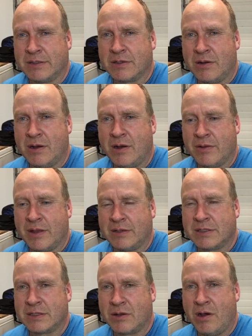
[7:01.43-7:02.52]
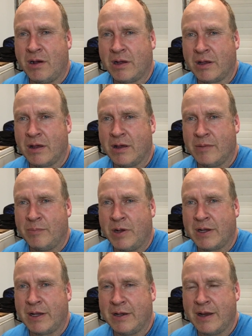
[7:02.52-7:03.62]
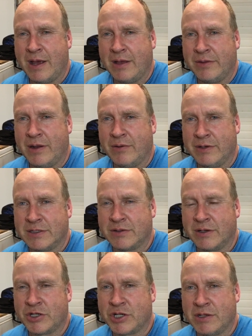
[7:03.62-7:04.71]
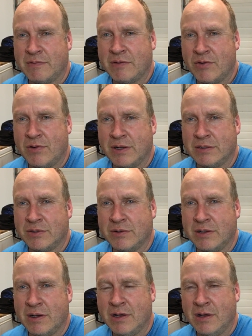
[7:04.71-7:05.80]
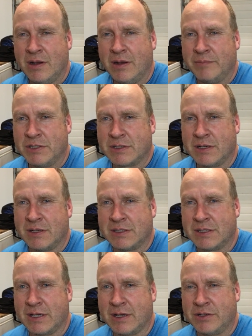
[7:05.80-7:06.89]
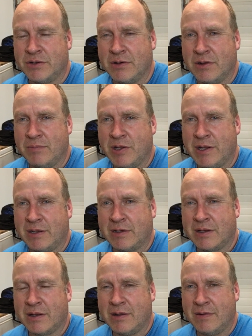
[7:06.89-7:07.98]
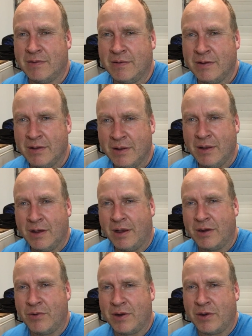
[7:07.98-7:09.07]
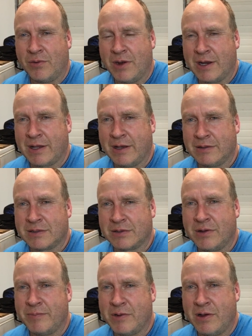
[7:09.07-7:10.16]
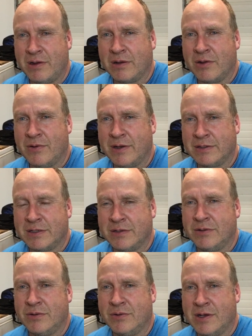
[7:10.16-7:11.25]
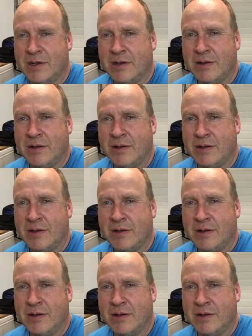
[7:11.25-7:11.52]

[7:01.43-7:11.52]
you saw how that stock bucket had that restriction going into it. I'm just going to stick a drill bit. I don't want to wreck it, so I'm not going to